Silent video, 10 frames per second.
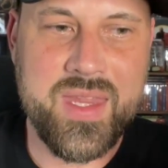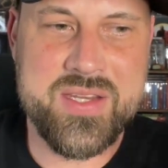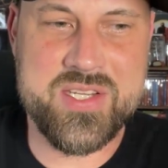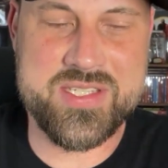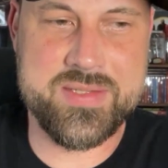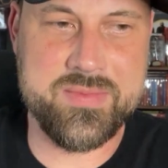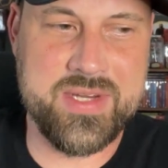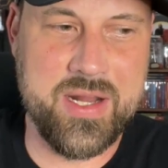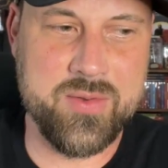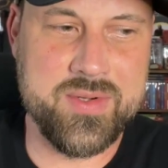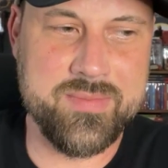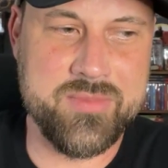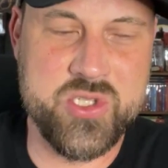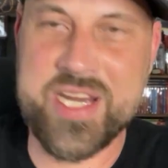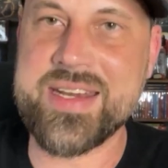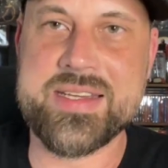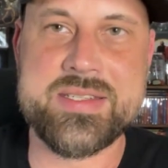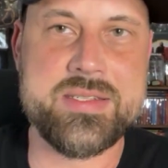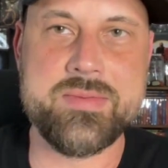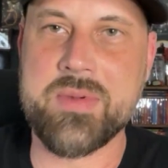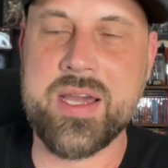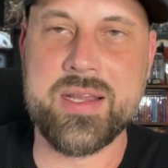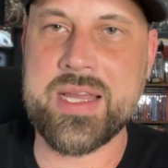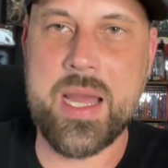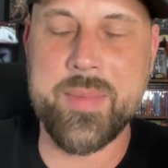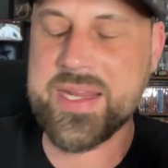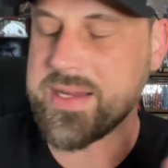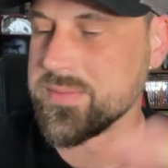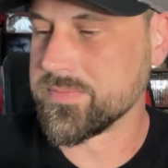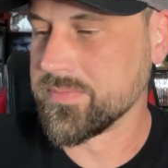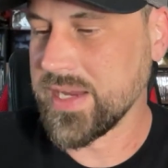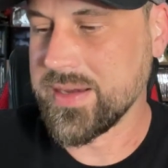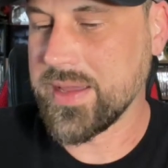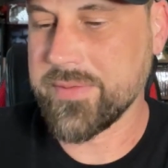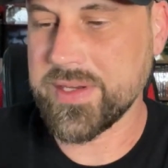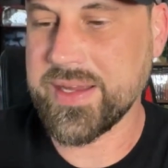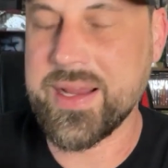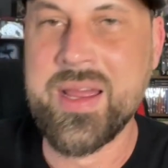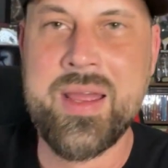Just, you know, genius comedy and everything.